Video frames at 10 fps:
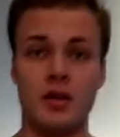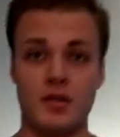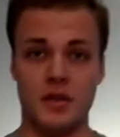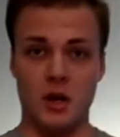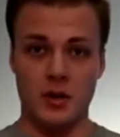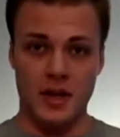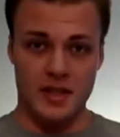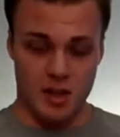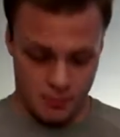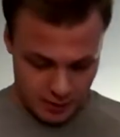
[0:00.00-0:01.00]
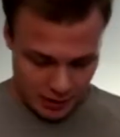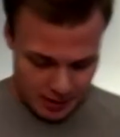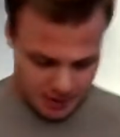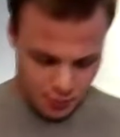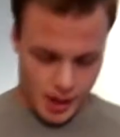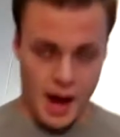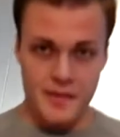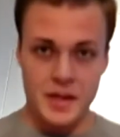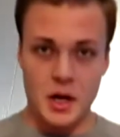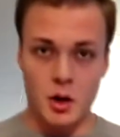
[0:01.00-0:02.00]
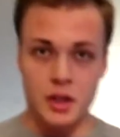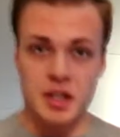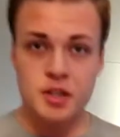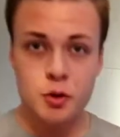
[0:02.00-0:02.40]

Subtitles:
So next up on the list we have the Onyx